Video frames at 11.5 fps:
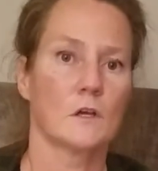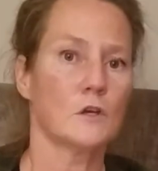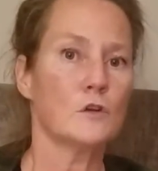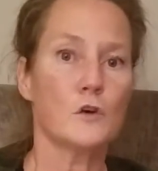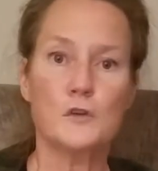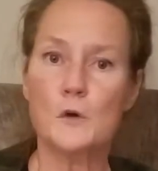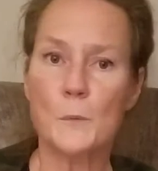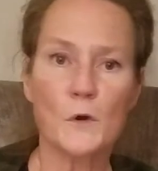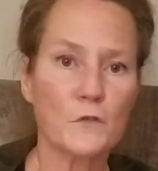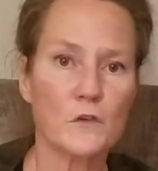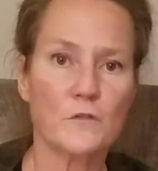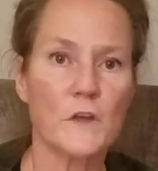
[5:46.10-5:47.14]
you
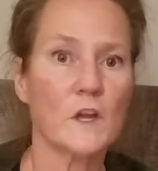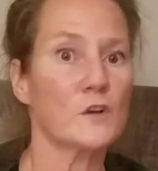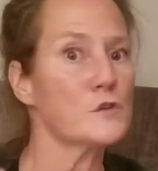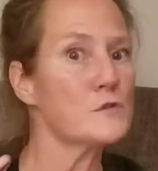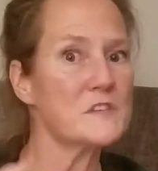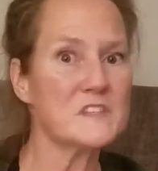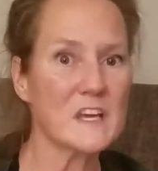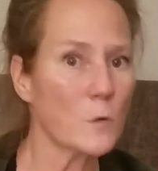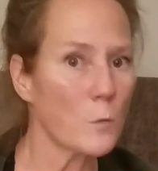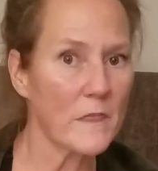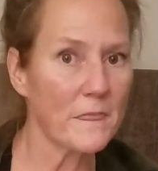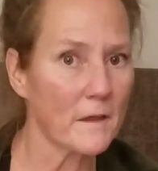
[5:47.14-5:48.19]
persevere, you
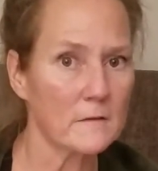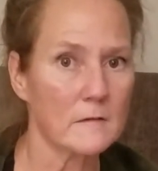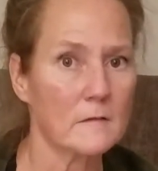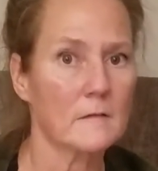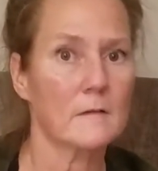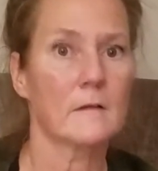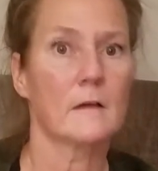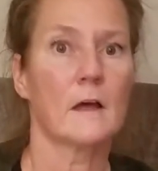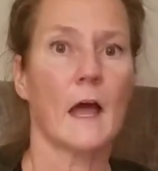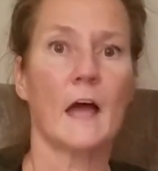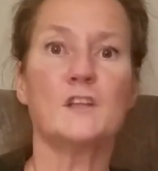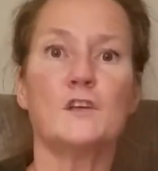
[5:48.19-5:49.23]
stick with it,
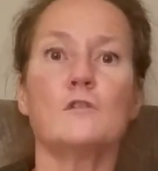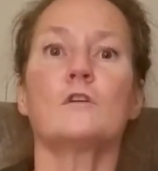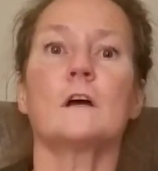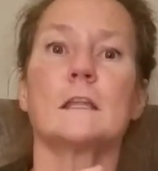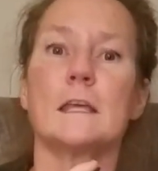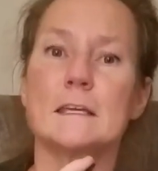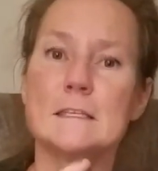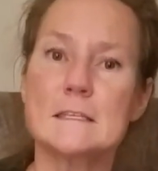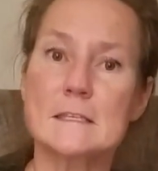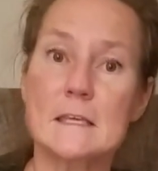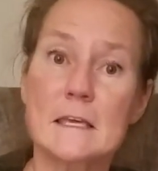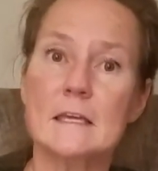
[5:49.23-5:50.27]
and you can
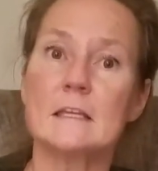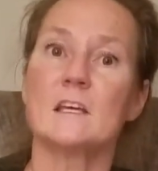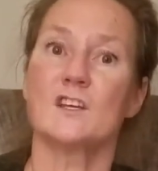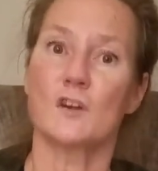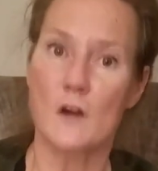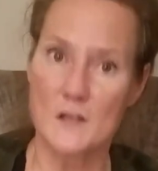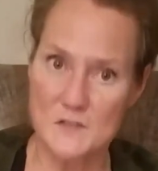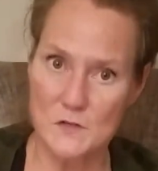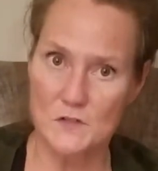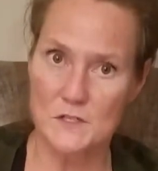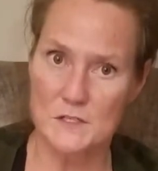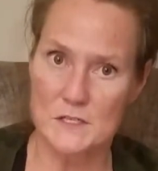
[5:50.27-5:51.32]
exceed your
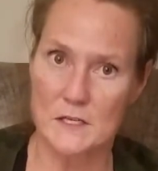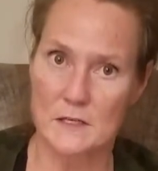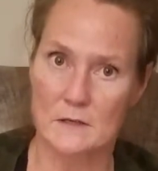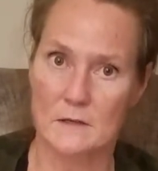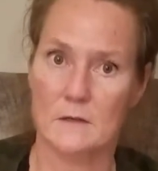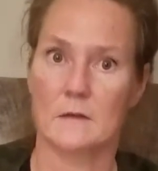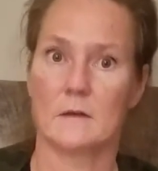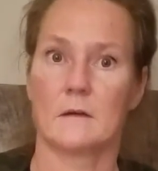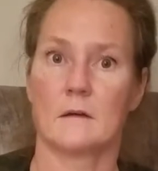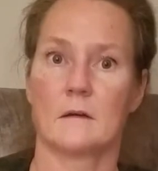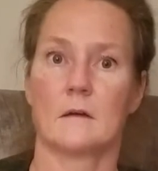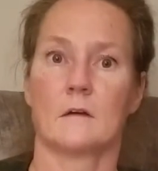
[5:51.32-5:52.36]
uncertainty.
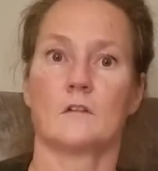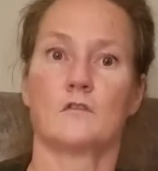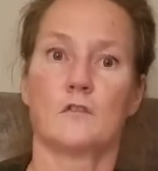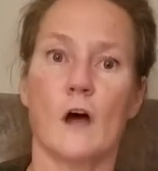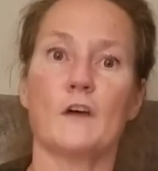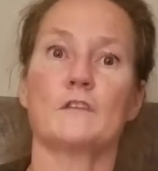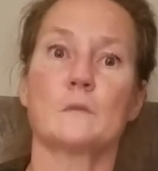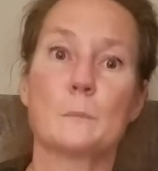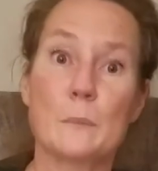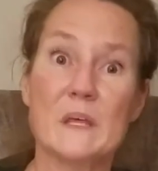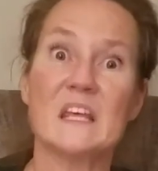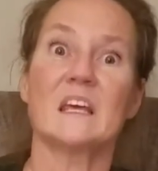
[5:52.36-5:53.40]

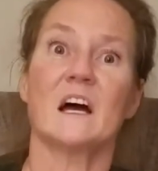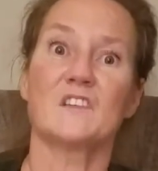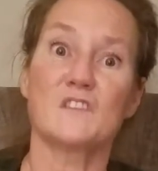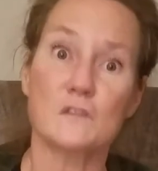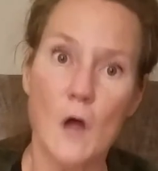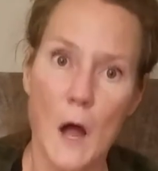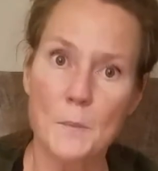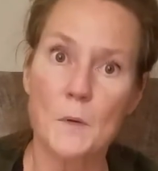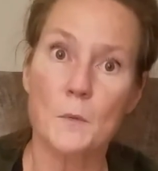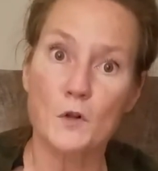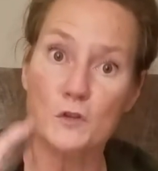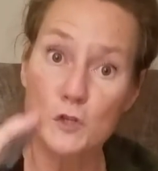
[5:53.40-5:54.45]
Just be
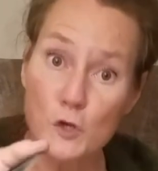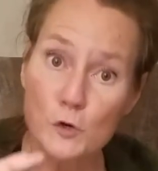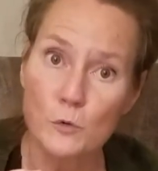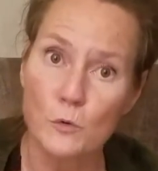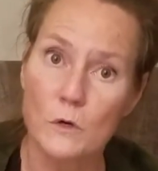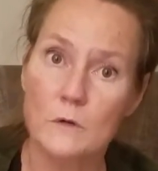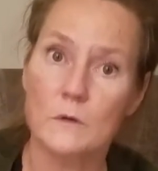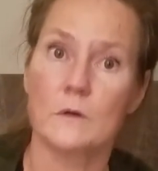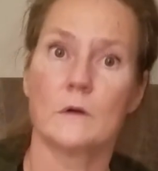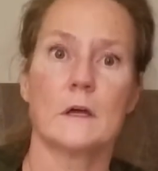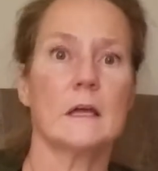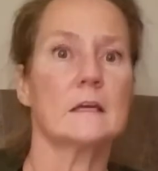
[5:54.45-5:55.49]
unstoppable you.
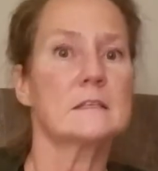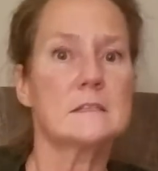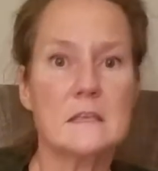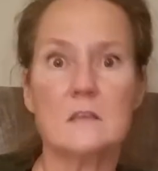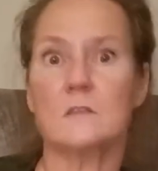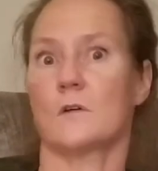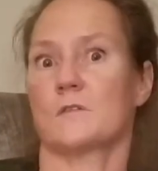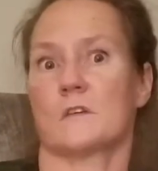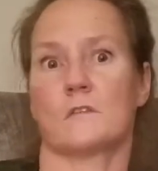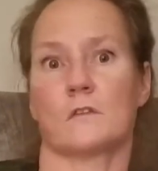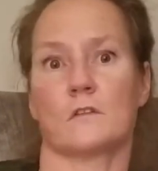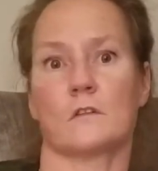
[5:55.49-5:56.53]
Exceed those
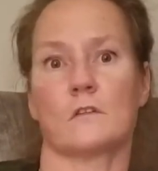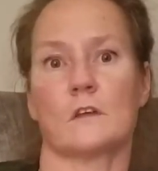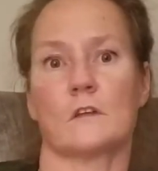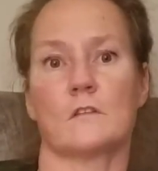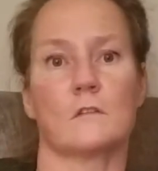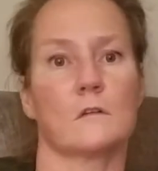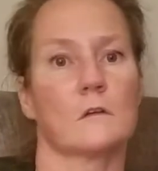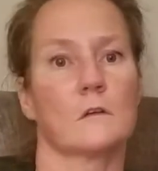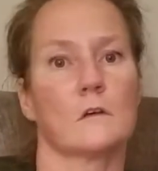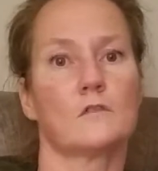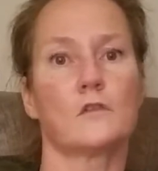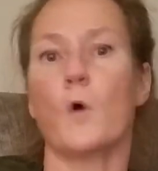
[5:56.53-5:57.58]
uncertainties.
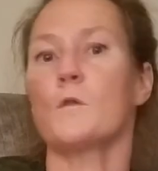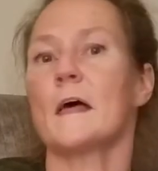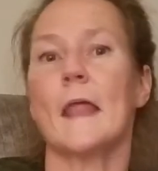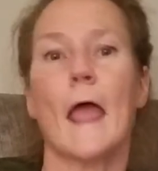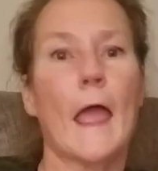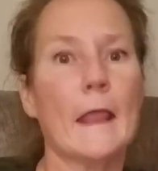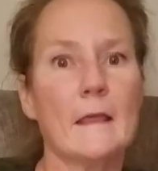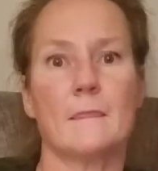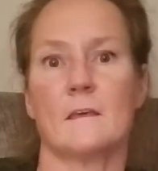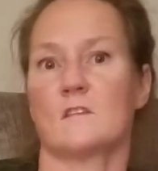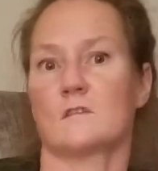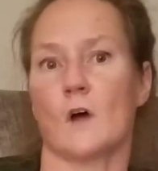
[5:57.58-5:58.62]
Don't let
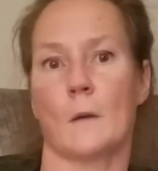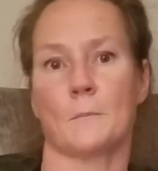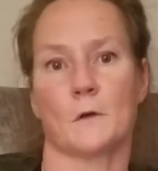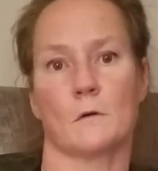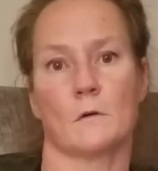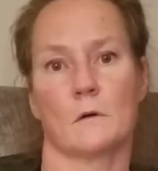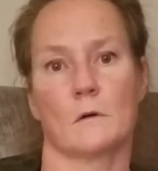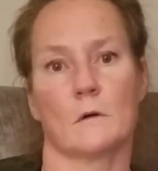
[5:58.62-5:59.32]
anything stop you.